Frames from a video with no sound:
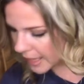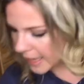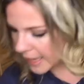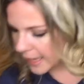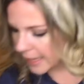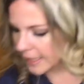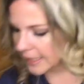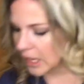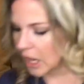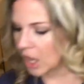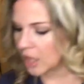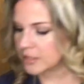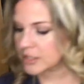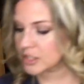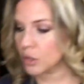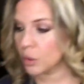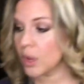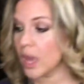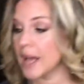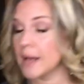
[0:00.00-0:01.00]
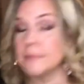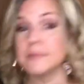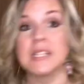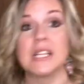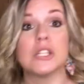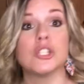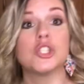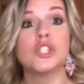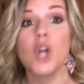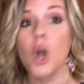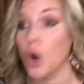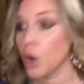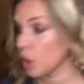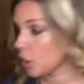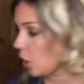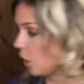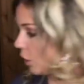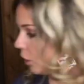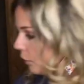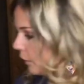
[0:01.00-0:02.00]
And it also comes in
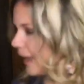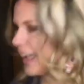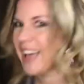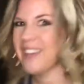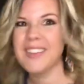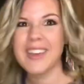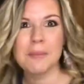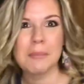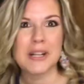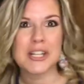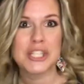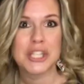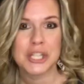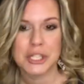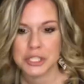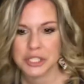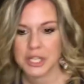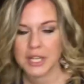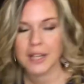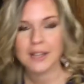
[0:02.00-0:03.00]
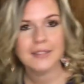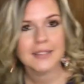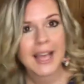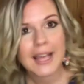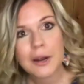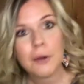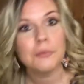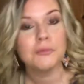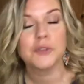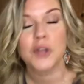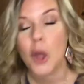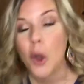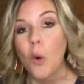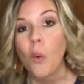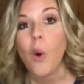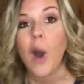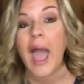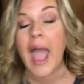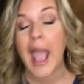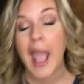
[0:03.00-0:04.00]
charcoal. Okay, I've got my cheat sheet because I don't
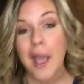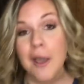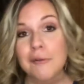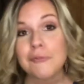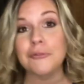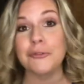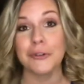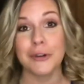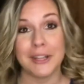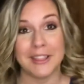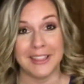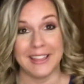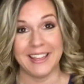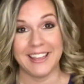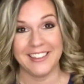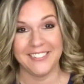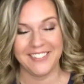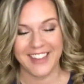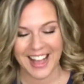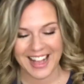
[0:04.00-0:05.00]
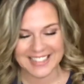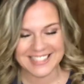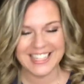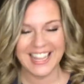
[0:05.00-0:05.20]
know everything, you guys.